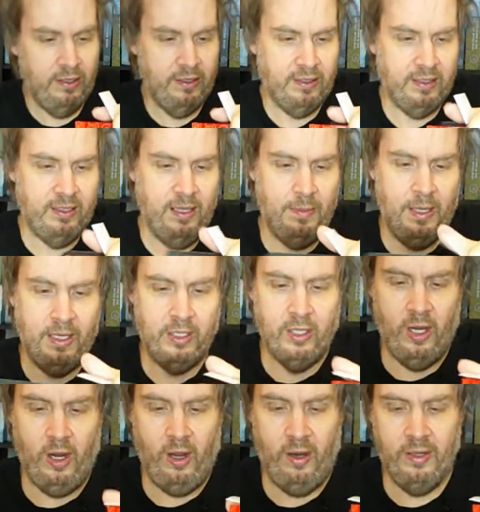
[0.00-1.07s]
come on
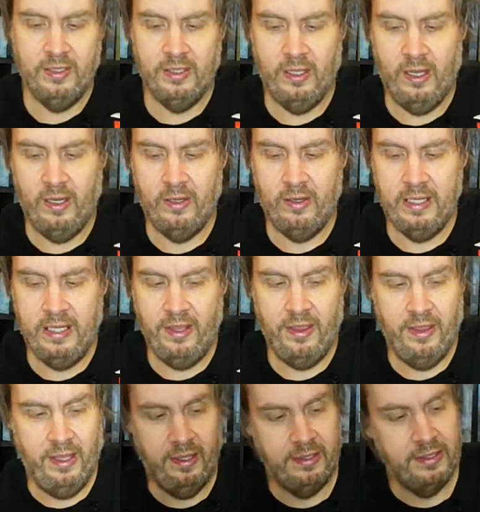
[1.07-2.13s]
cards underneath
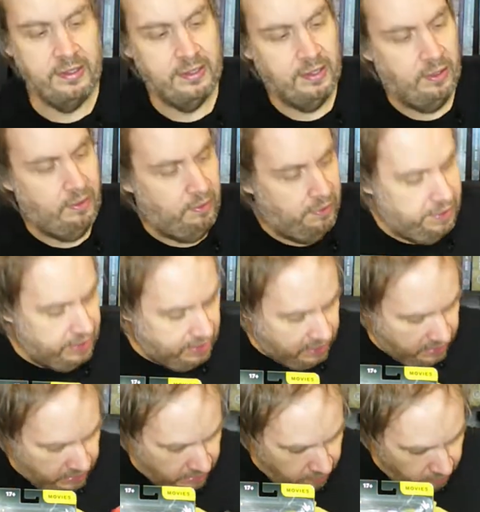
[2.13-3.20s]
this. So
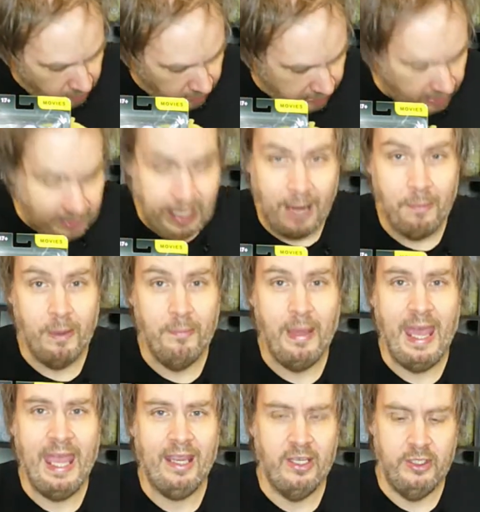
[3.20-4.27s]
this really elaborate
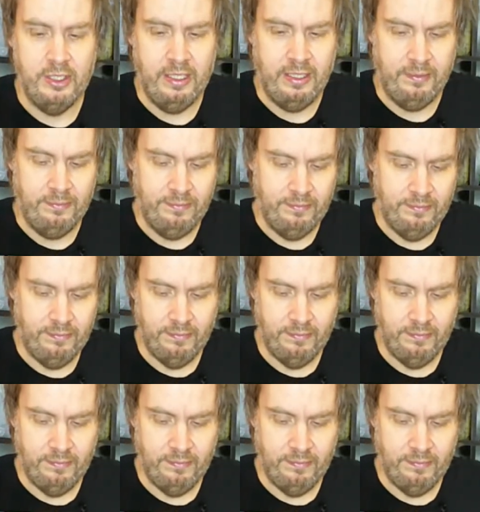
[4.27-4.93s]
packaging